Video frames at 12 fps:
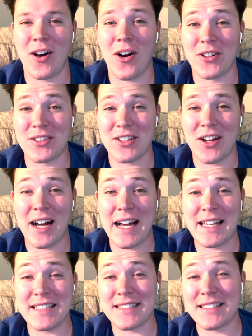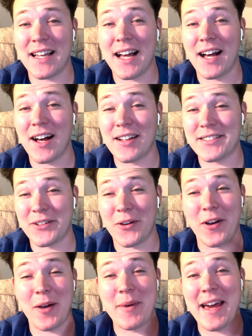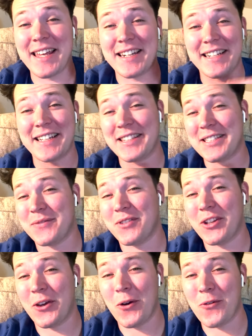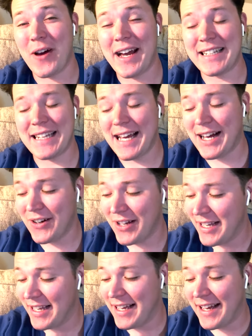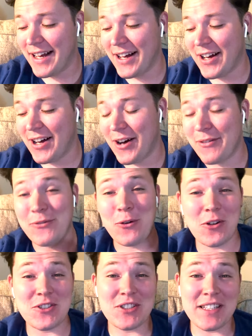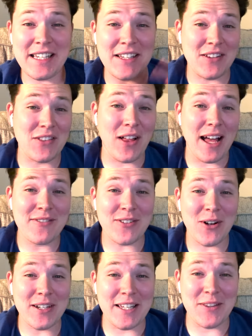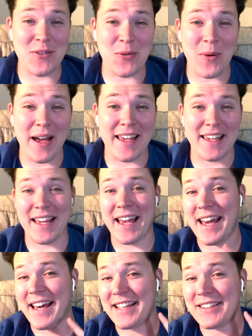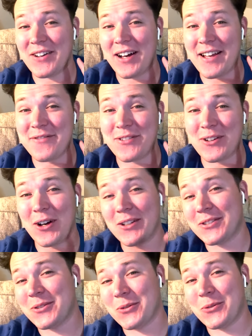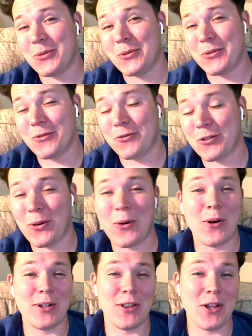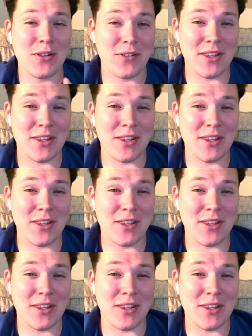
on guys? Uh, sorry, I'm editing this video right now. Uh, unfortunately, life got in the way and I forgot to record a lot of